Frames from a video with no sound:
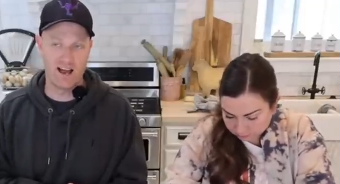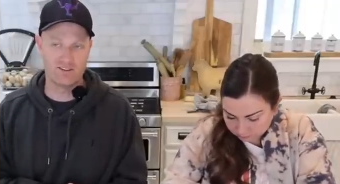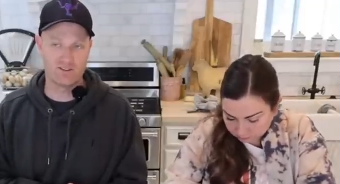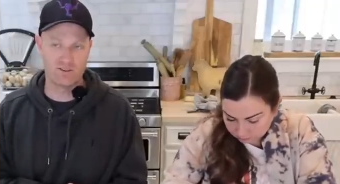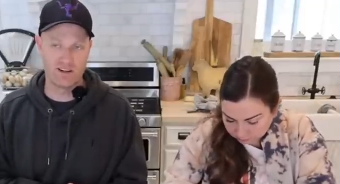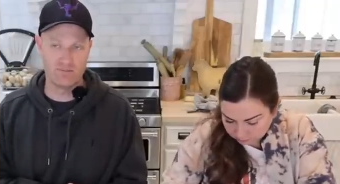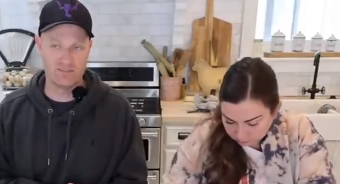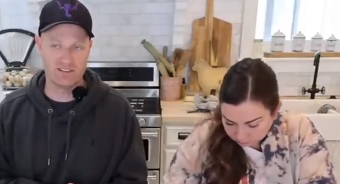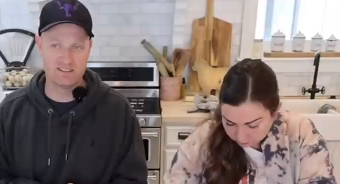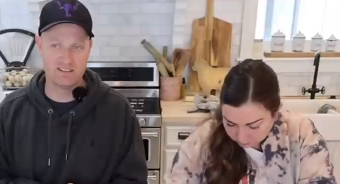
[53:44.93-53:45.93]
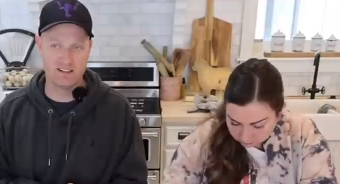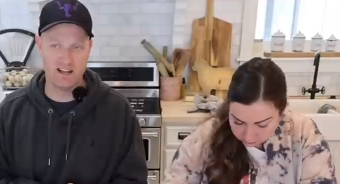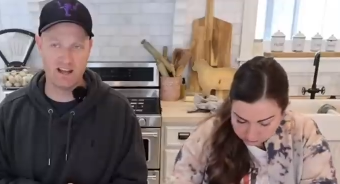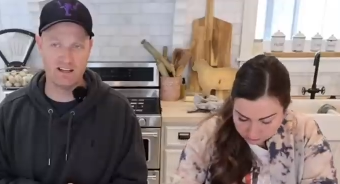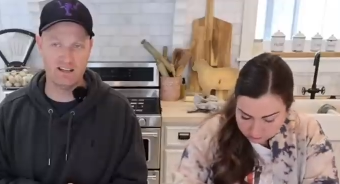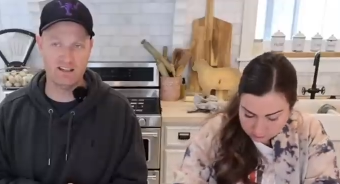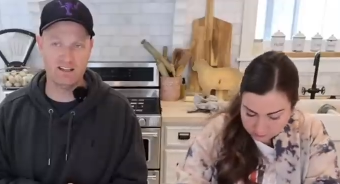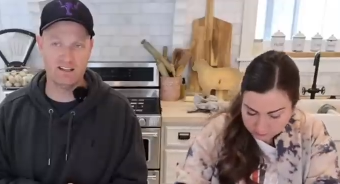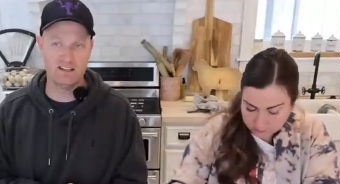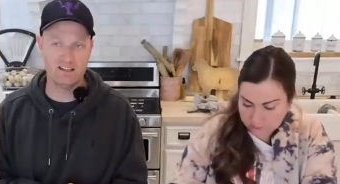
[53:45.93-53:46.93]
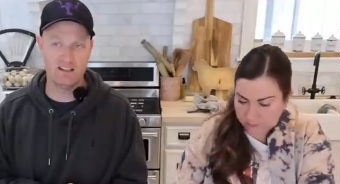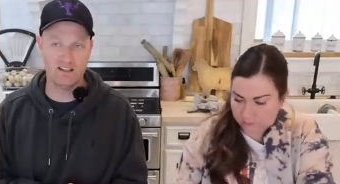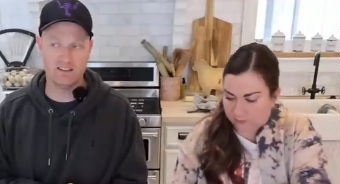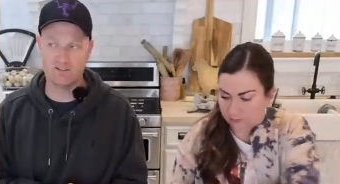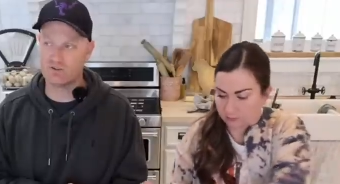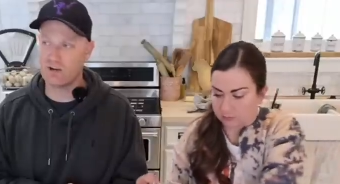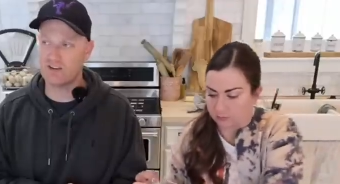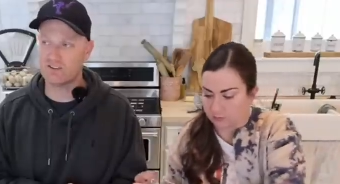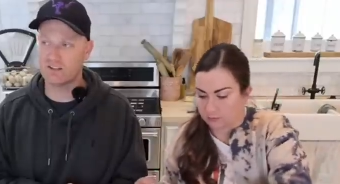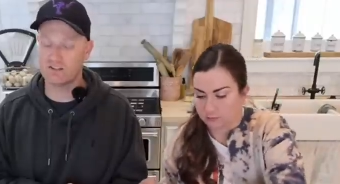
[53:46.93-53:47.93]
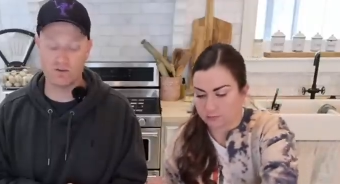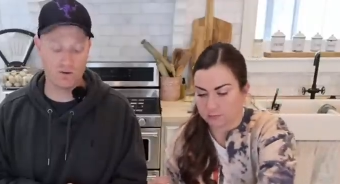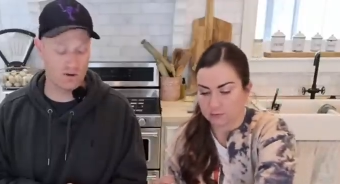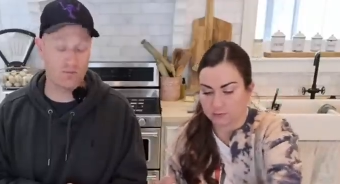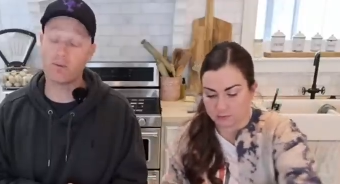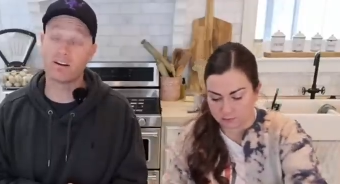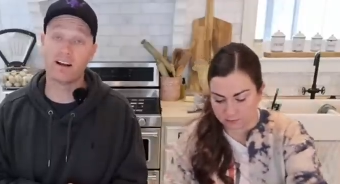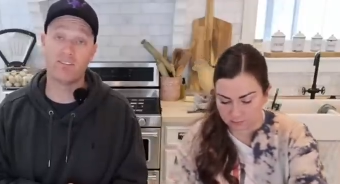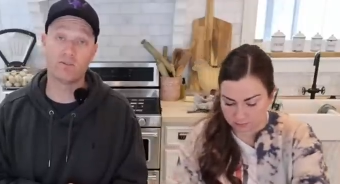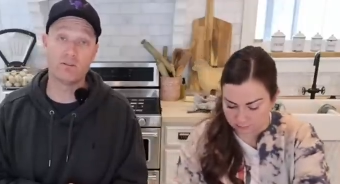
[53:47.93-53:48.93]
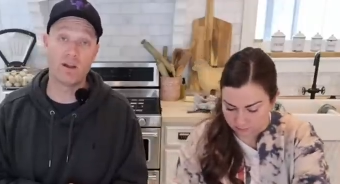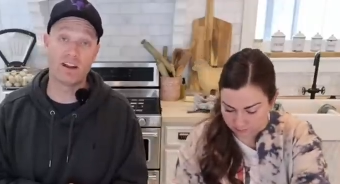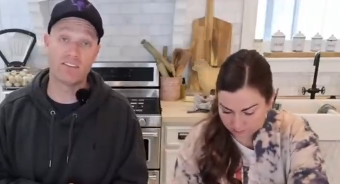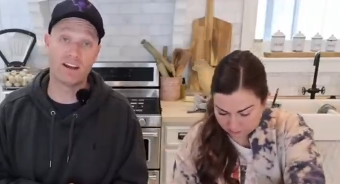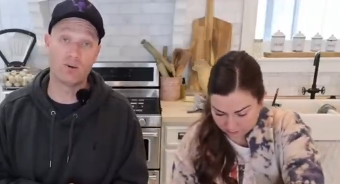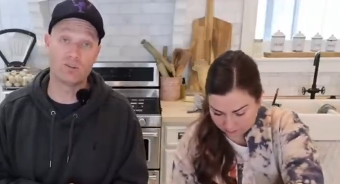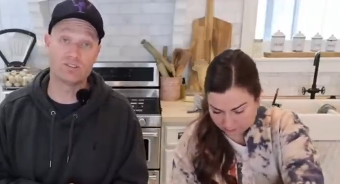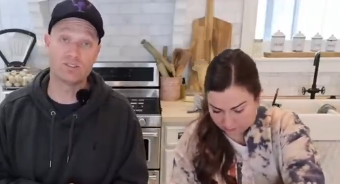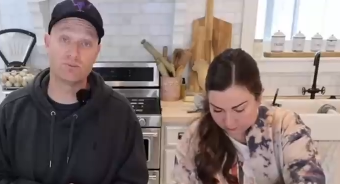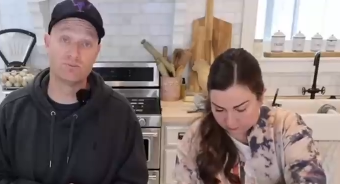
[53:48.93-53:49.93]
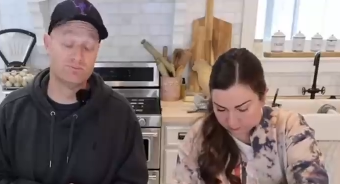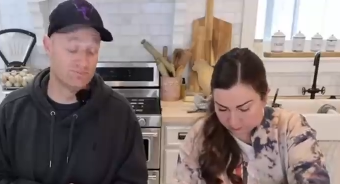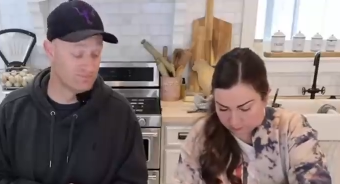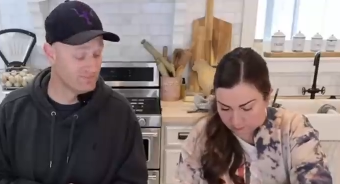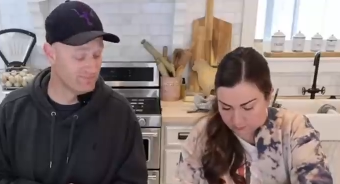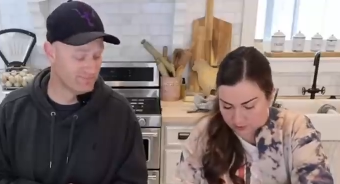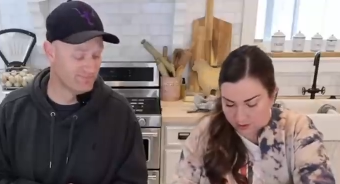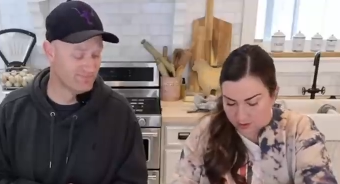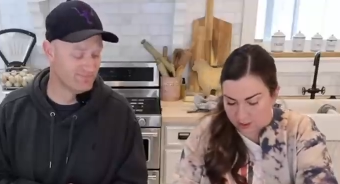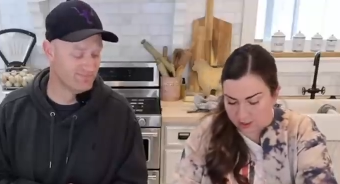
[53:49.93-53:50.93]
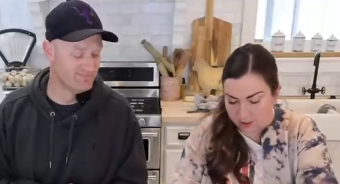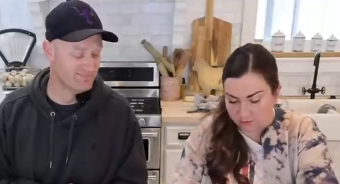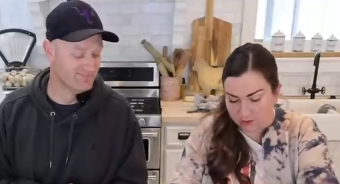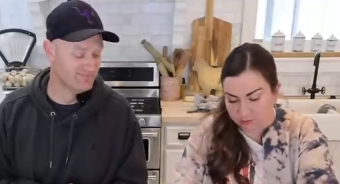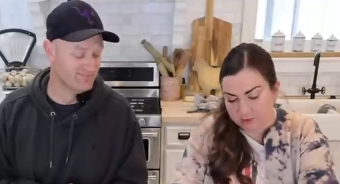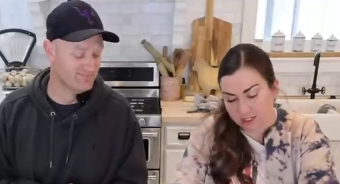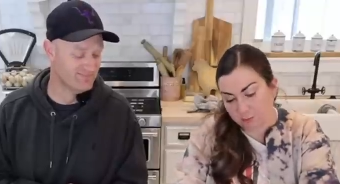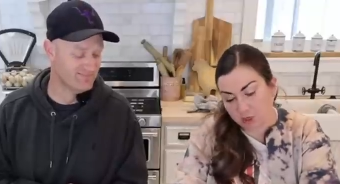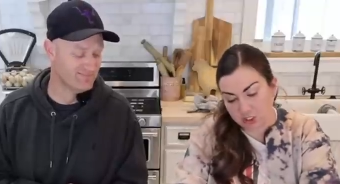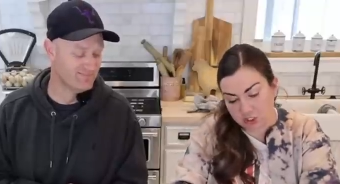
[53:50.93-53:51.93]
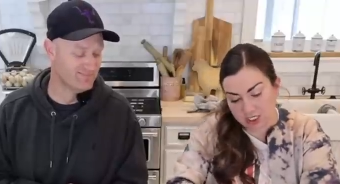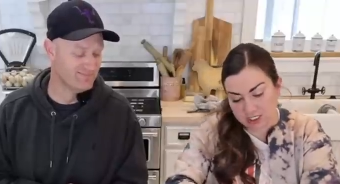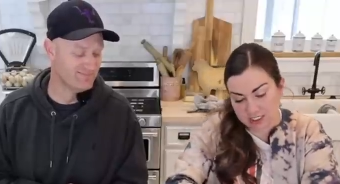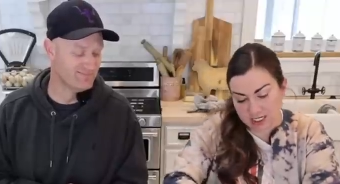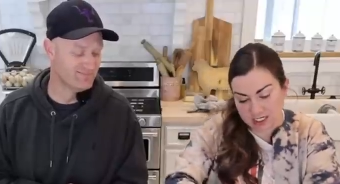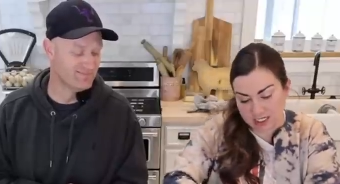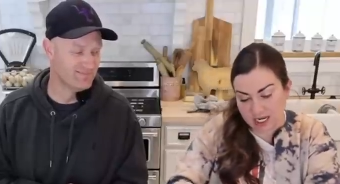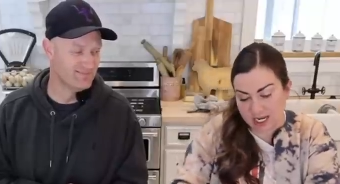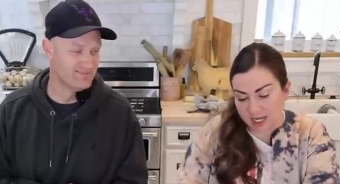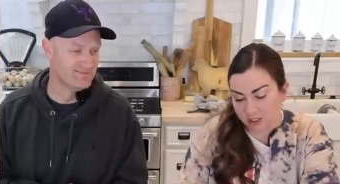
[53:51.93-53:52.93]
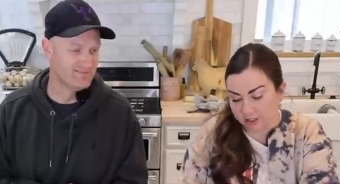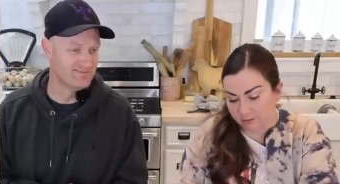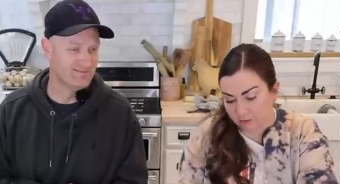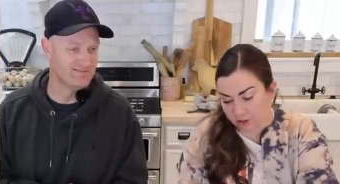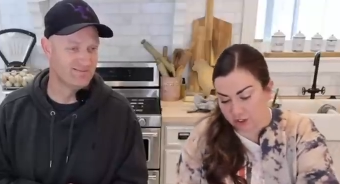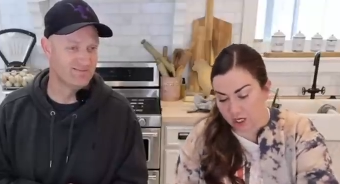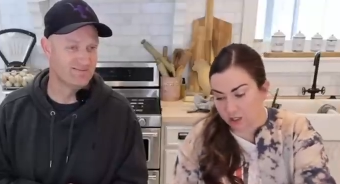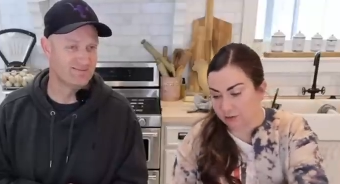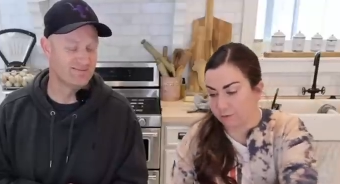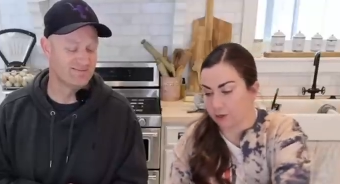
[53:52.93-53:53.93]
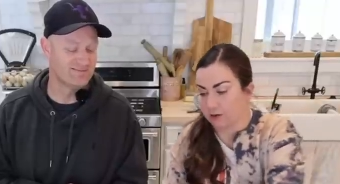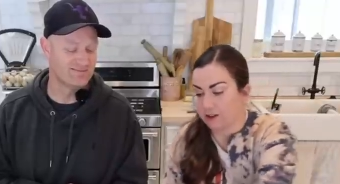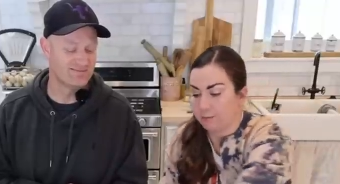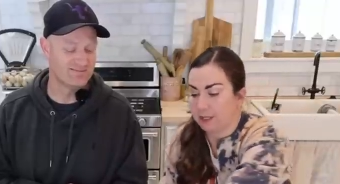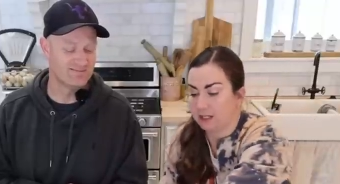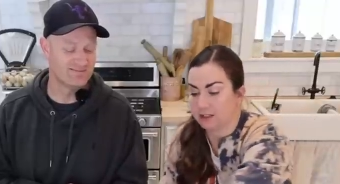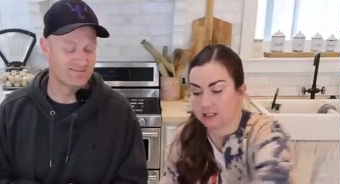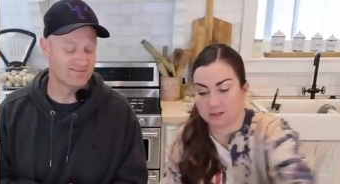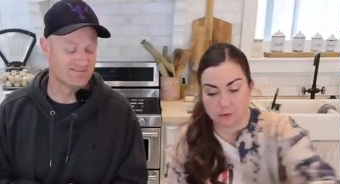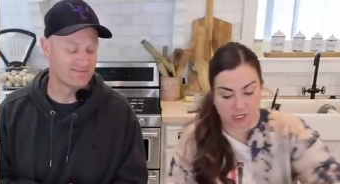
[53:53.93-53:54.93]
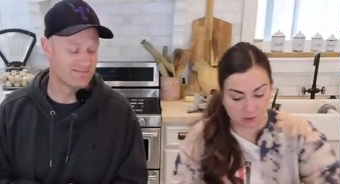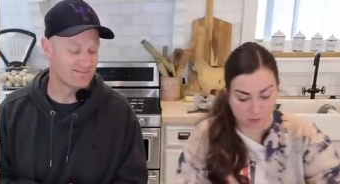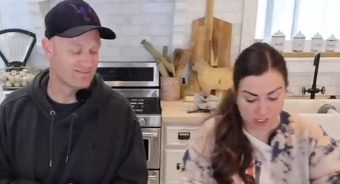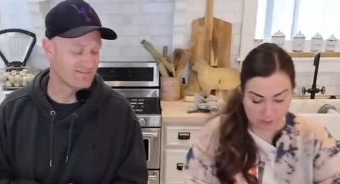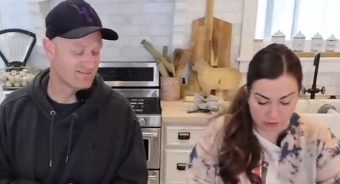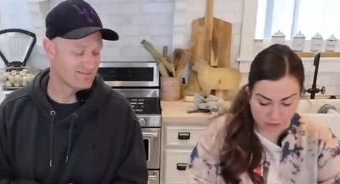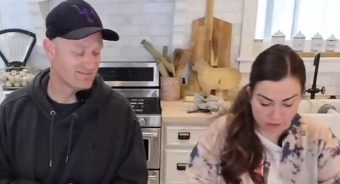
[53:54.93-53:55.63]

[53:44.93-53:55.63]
Speaker 1: streams, and he is scratching at the door. I'm probably going to have to repaint that door soon.
Speaker 2: He suffers from separation anxiety. I held him for a solid 45 minutes this morning while I was doing